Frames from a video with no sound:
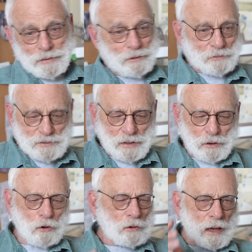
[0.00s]
You know,
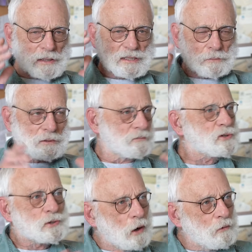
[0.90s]
the whole concept of
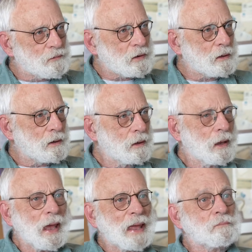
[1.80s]
trophy
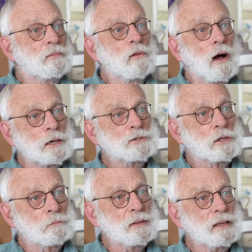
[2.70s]
and
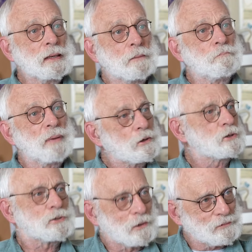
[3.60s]
larger being
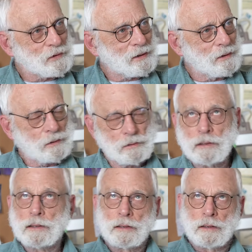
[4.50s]
better trophy.
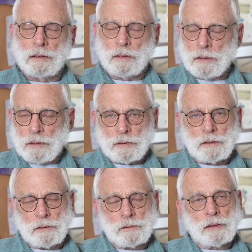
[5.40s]

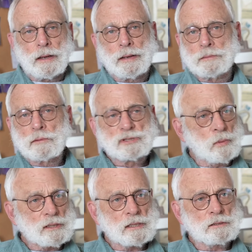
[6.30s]
You know, and
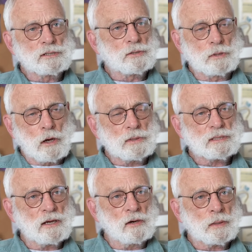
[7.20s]
sports hunters would
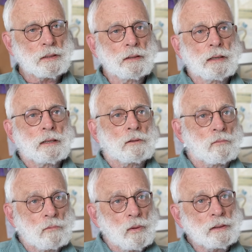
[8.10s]
always tell me
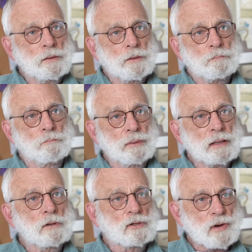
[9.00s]
one of the
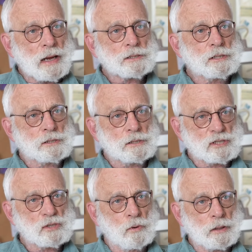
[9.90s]
big attractions of
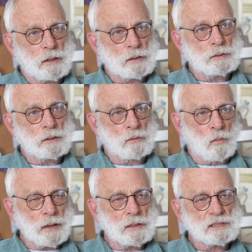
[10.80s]
the sport hunt
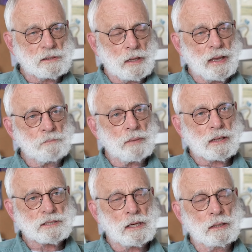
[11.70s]
and why it's an
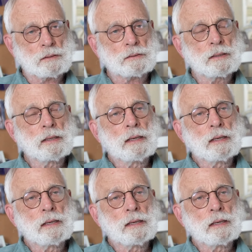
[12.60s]
apex hunt